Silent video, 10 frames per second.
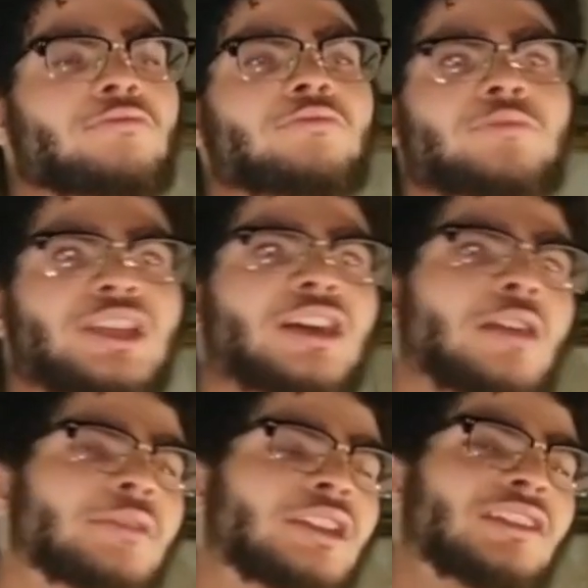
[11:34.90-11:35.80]

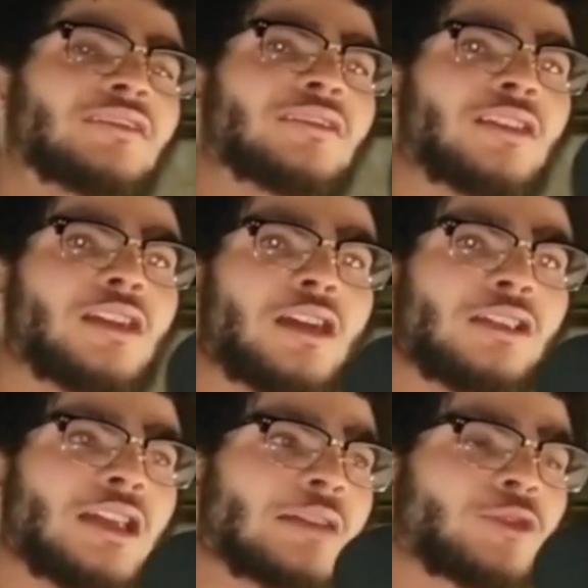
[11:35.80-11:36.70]
becoming a
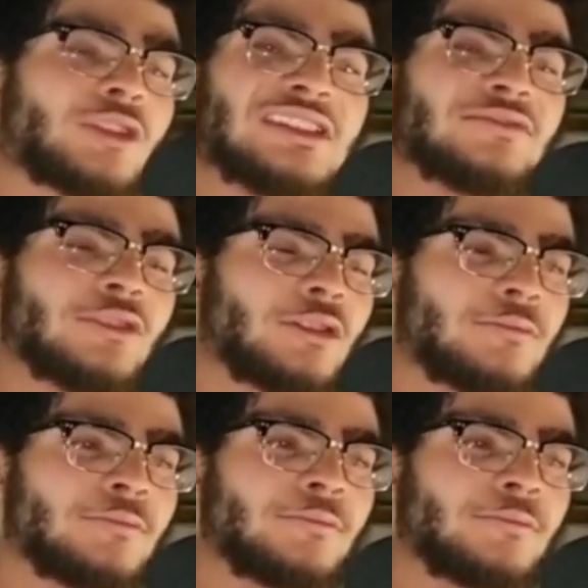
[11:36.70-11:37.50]
lot more evil.